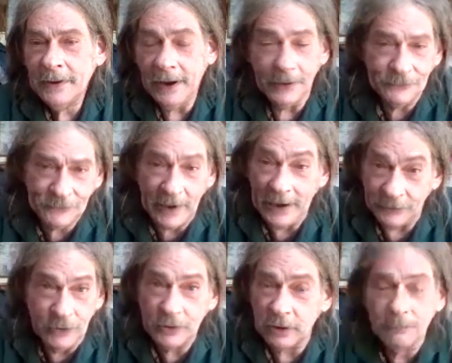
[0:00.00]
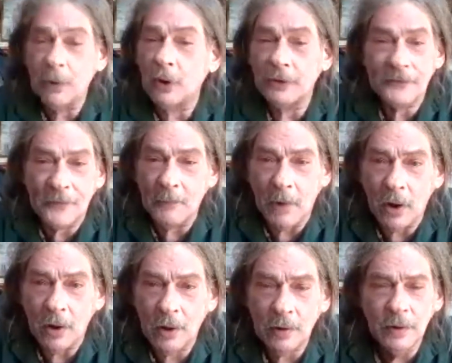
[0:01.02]
and you can merge them
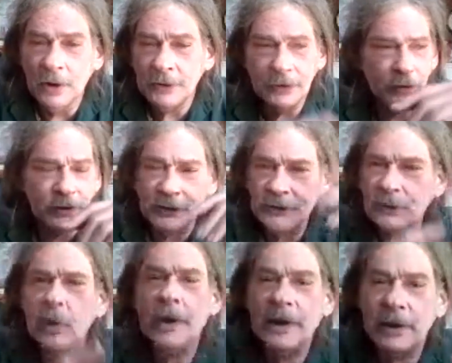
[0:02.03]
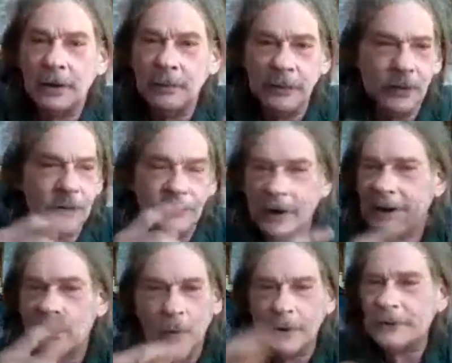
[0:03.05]
all. You can tweak them. You can
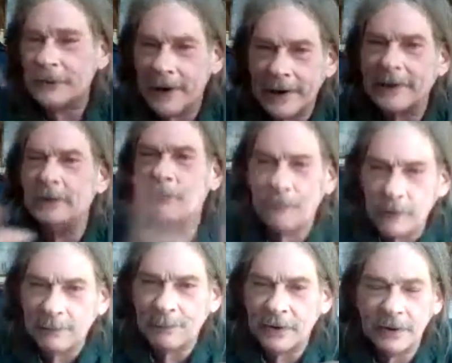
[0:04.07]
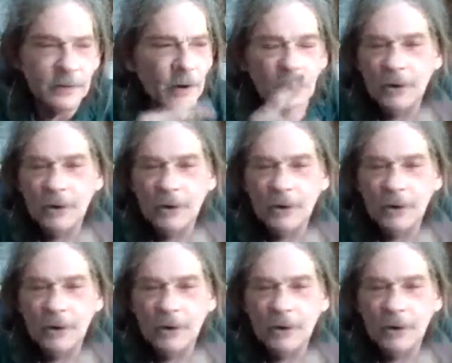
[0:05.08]
take one track and flip it.